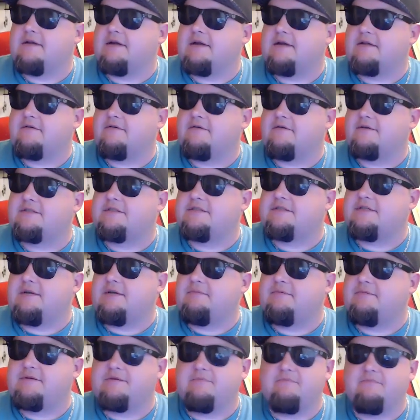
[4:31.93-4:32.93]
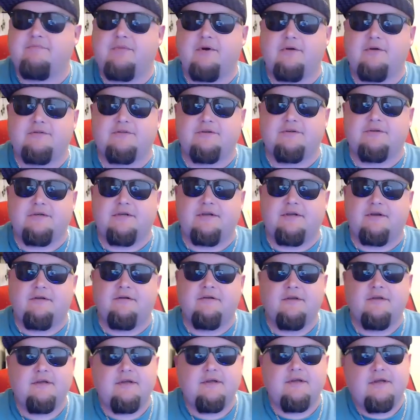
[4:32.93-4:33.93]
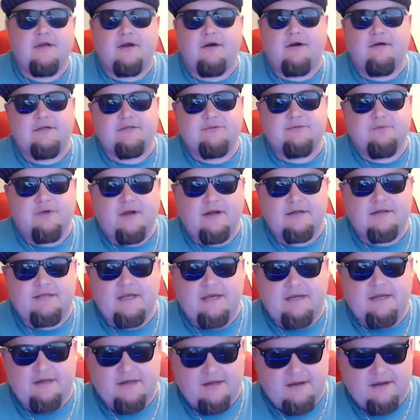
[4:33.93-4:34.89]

I got the little steeped poster here. I always rock that.